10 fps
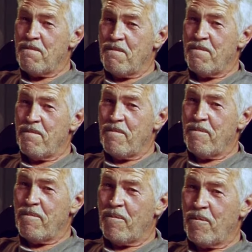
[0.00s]
And if he was
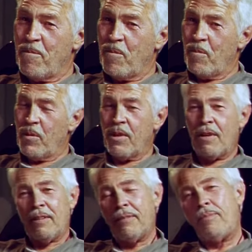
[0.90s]
back here now,
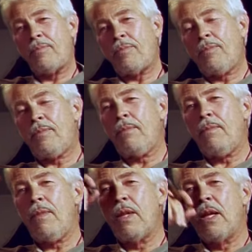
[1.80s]
and you could just have a
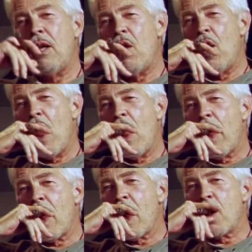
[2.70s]
word to him, what would you
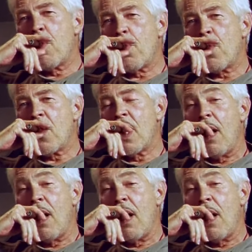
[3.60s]
say?